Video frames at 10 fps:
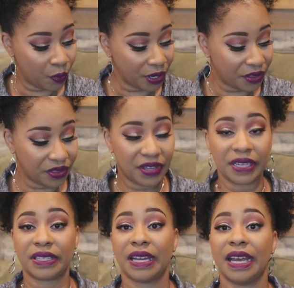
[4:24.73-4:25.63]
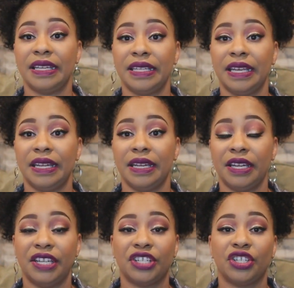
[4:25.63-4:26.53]
One of the things that I did in
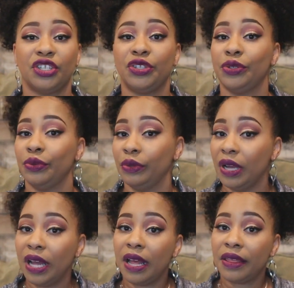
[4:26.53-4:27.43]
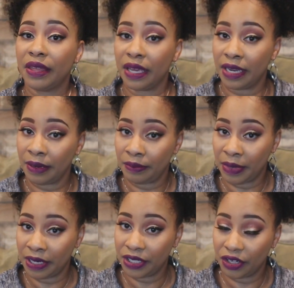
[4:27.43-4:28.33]
addition to
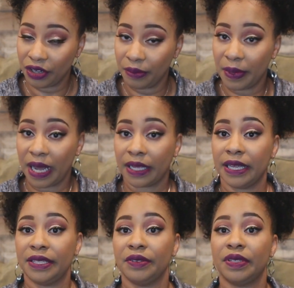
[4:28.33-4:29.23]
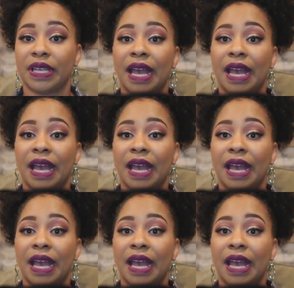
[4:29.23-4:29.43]
the interior pockets is